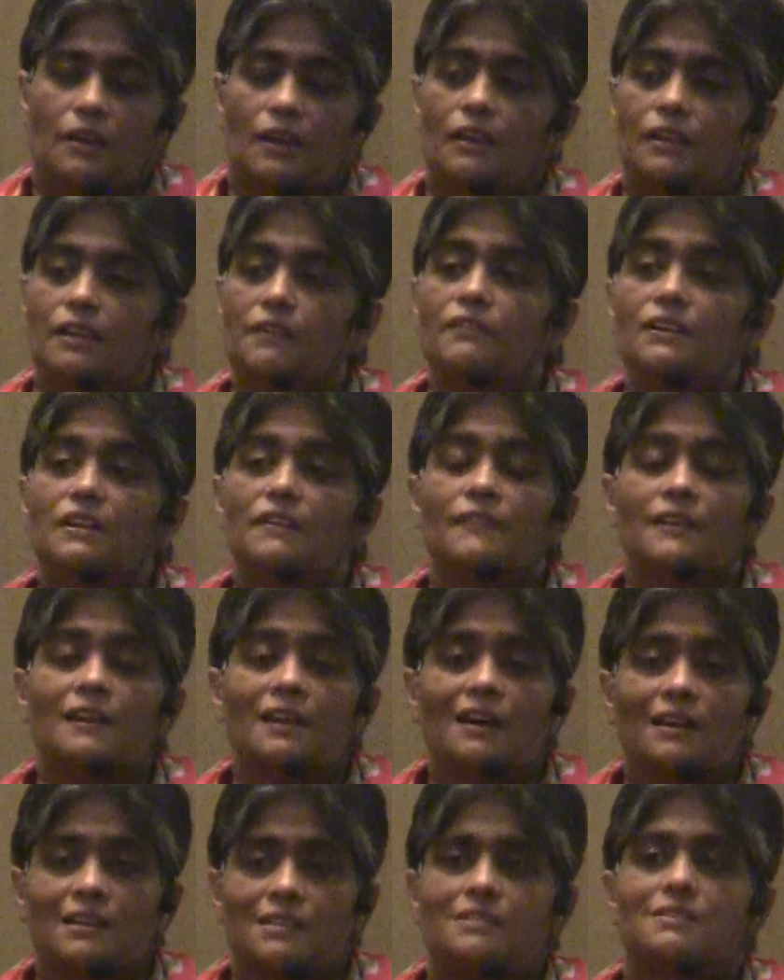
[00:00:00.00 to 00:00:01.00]
And even in the
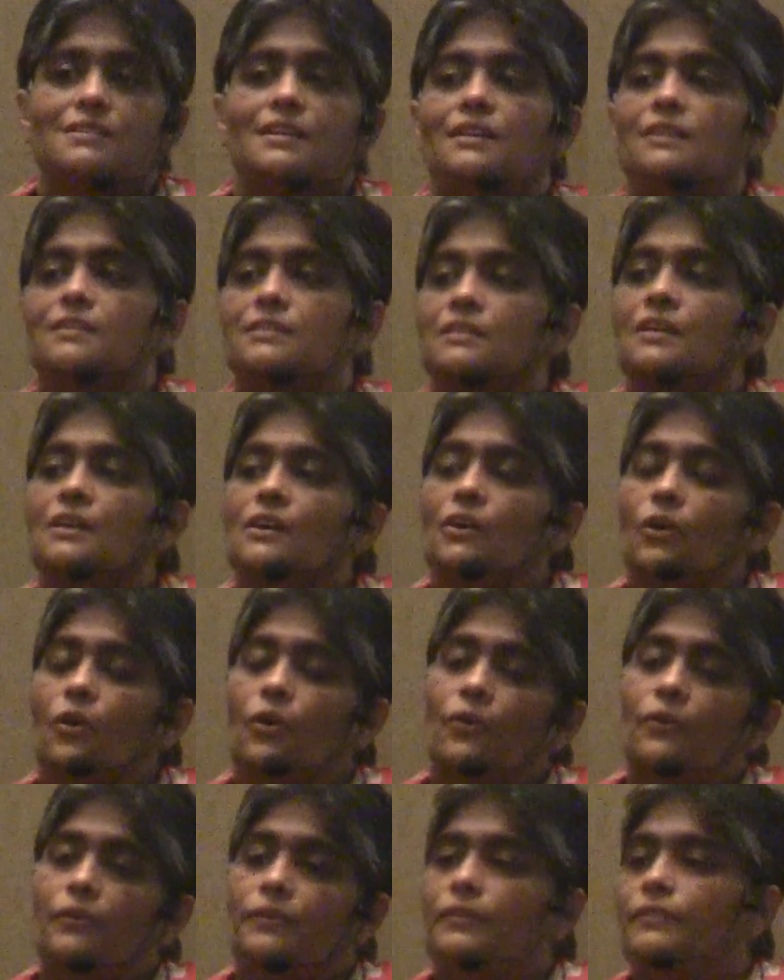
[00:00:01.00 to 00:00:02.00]
last days,
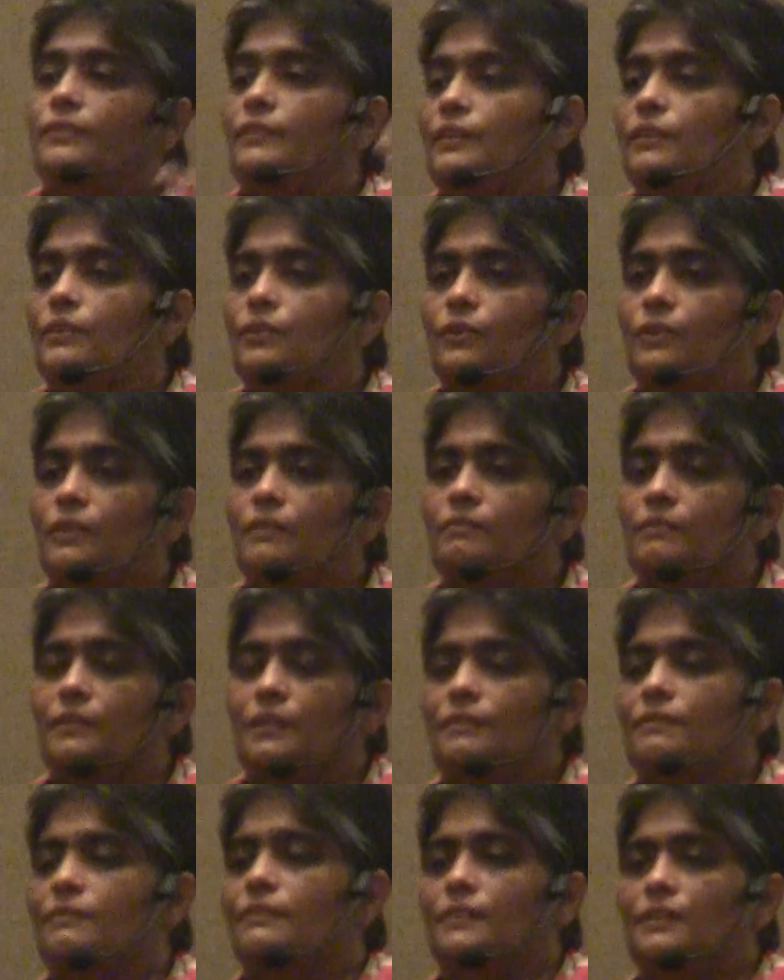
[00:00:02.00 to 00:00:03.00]
or in
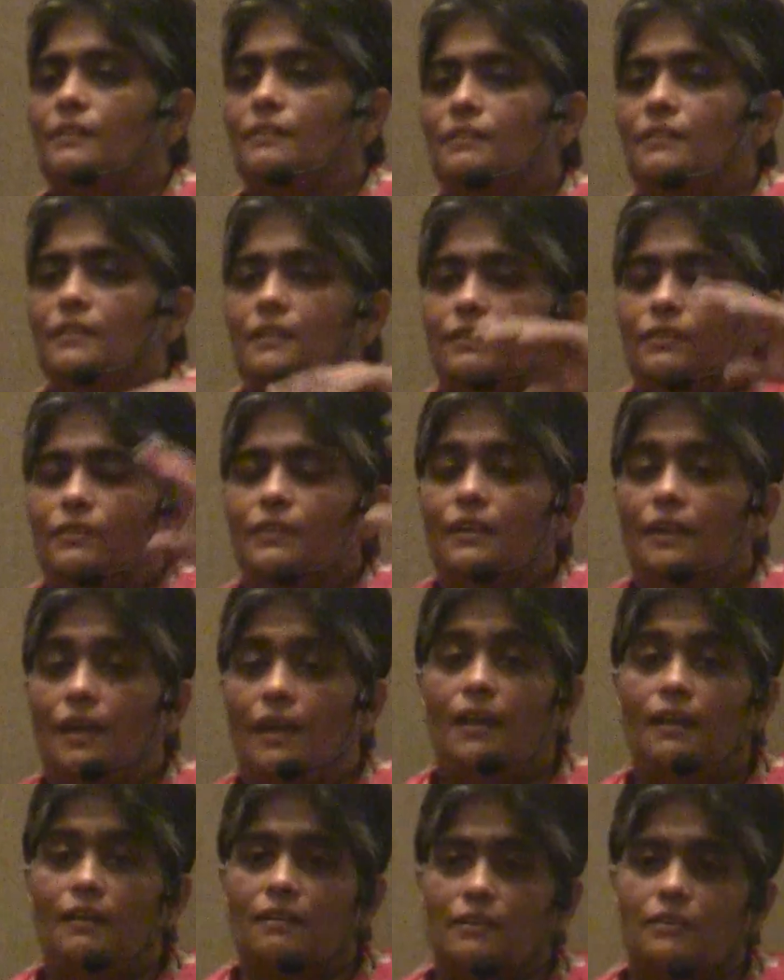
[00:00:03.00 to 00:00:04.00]
the
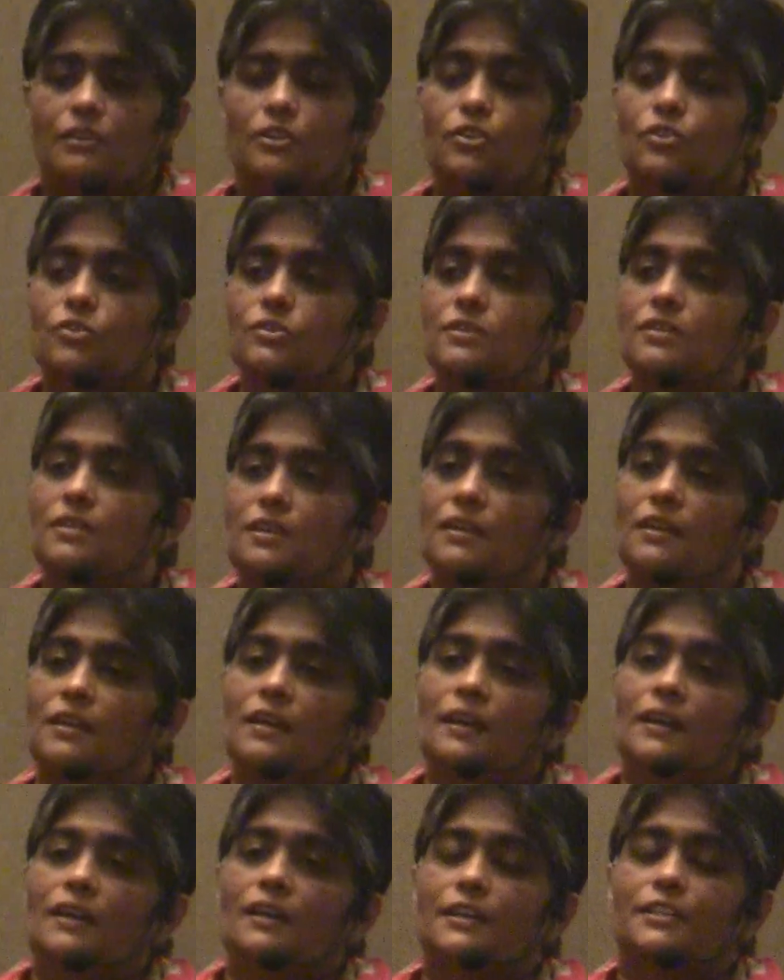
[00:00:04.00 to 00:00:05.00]
end, you
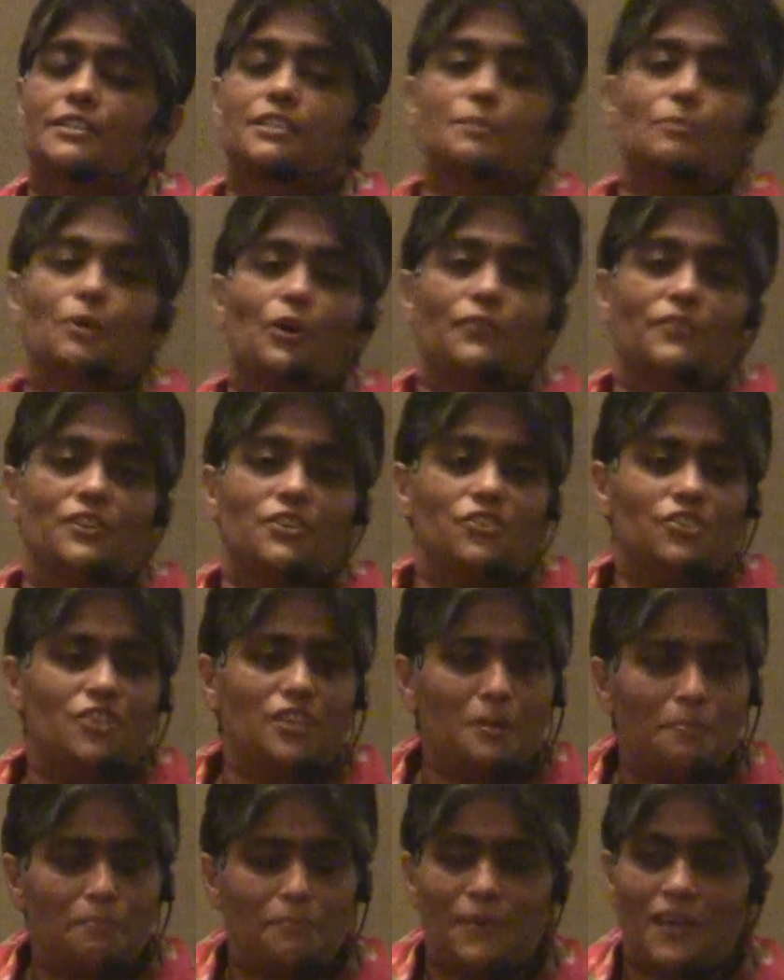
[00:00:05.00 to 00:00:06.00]
see it's about the
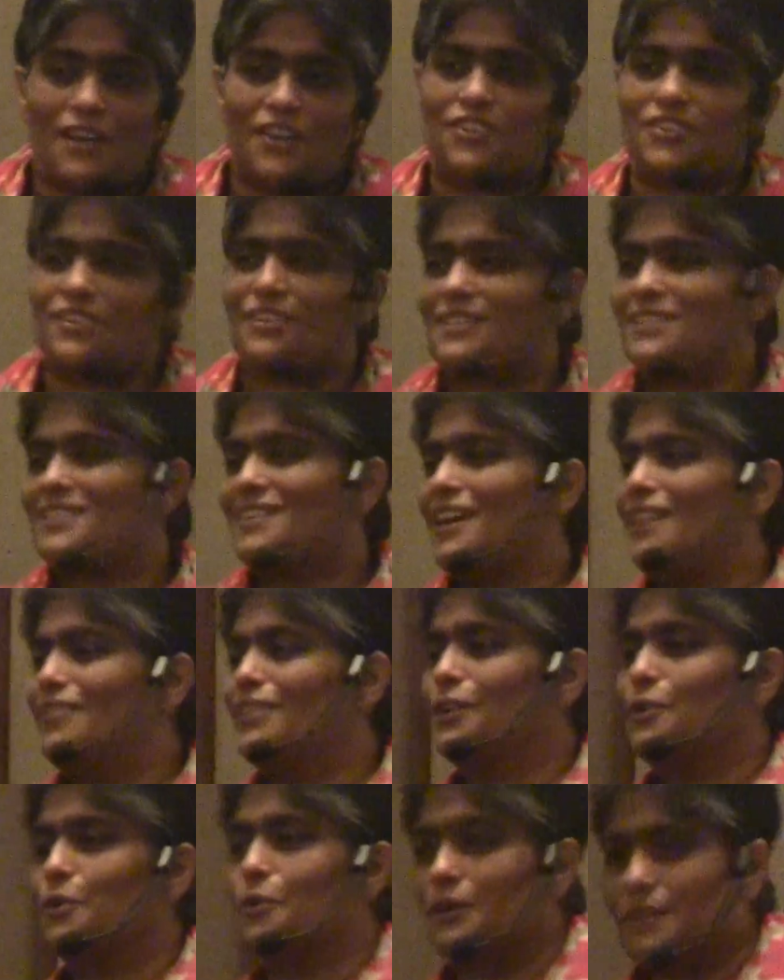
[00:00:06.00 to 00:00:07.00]
sheep nations and
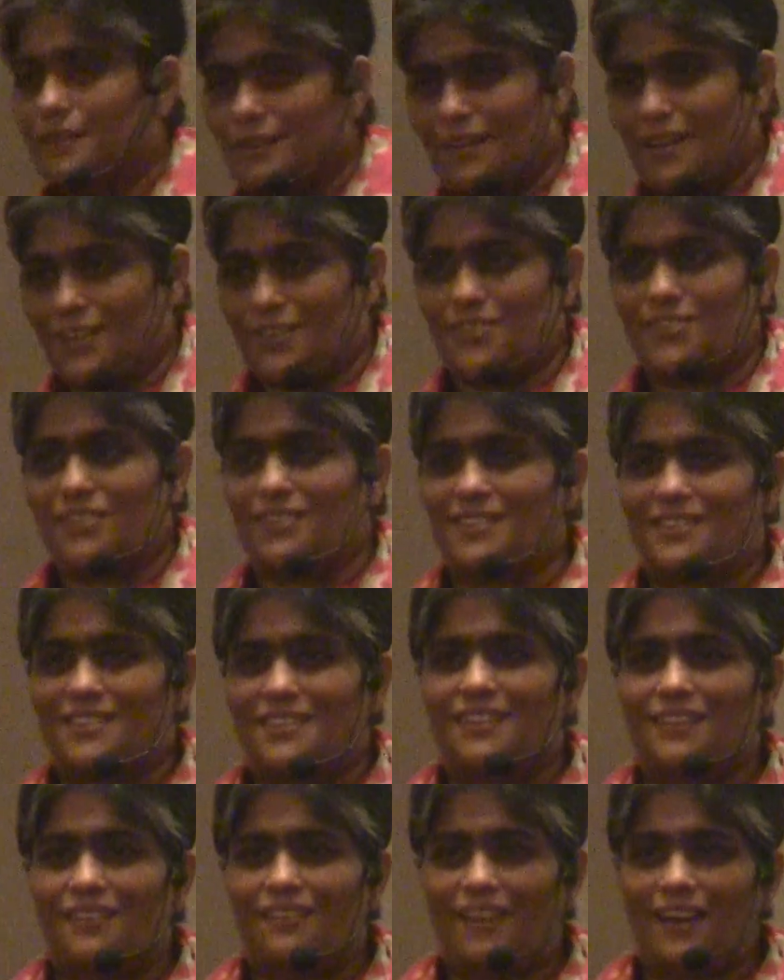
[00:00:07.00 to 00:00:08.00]
the goat
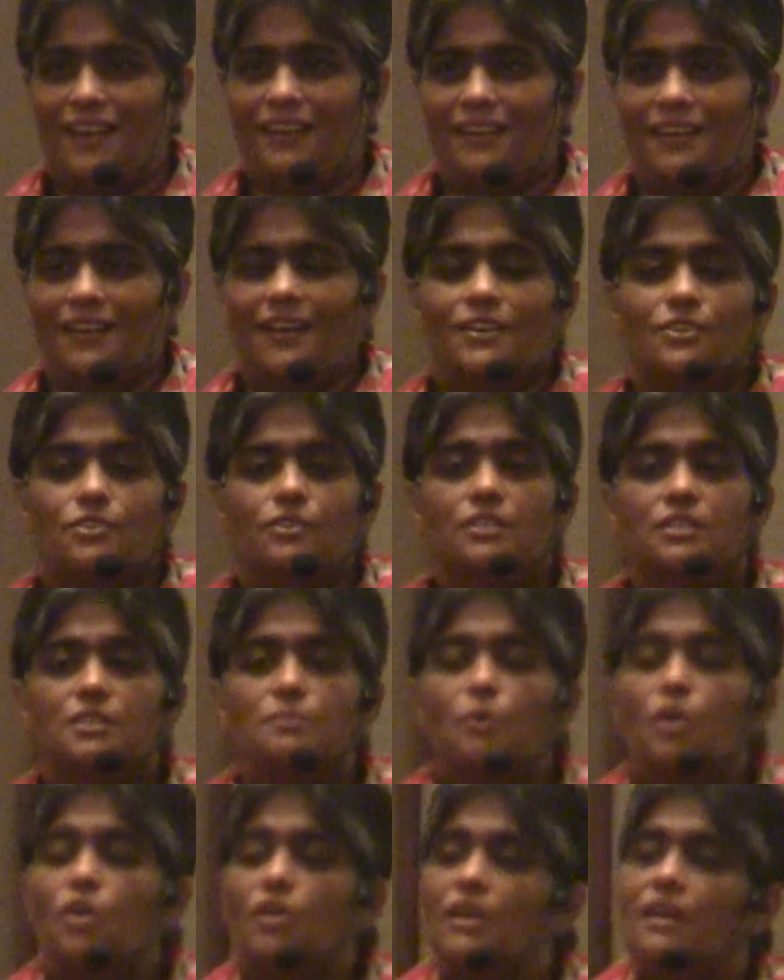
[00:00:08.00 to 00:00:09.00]
nations, right? So it's
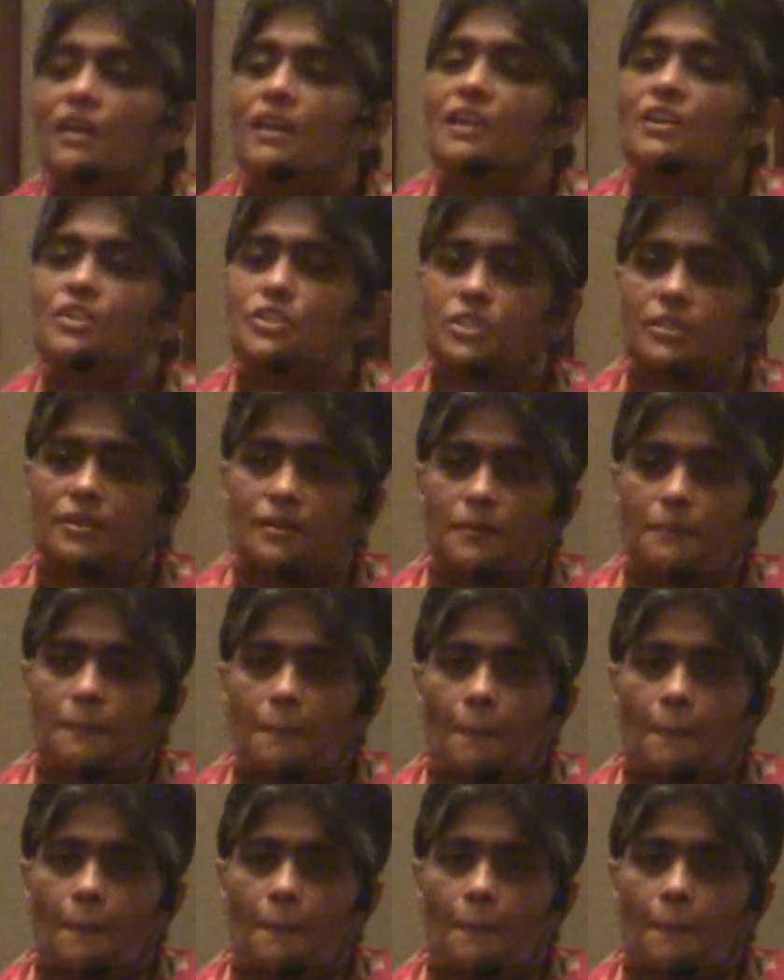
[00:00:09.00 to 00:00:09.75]
about a nation.